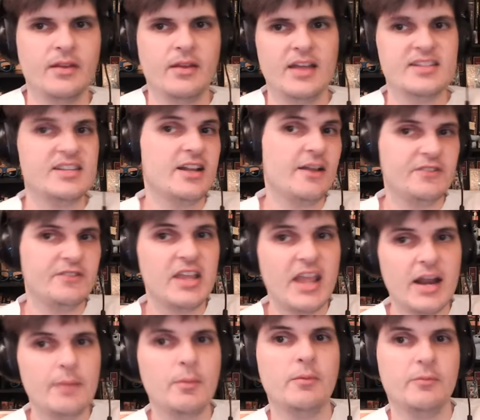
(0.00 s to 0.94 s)
is enough to
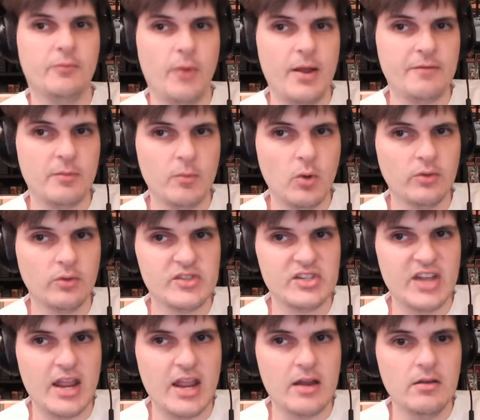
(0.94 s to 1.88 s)
get him away from Golden
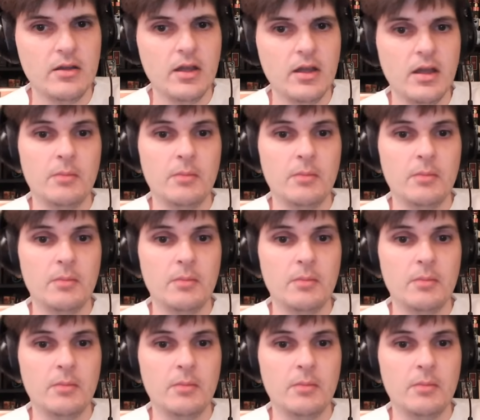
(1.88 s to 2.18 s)
State.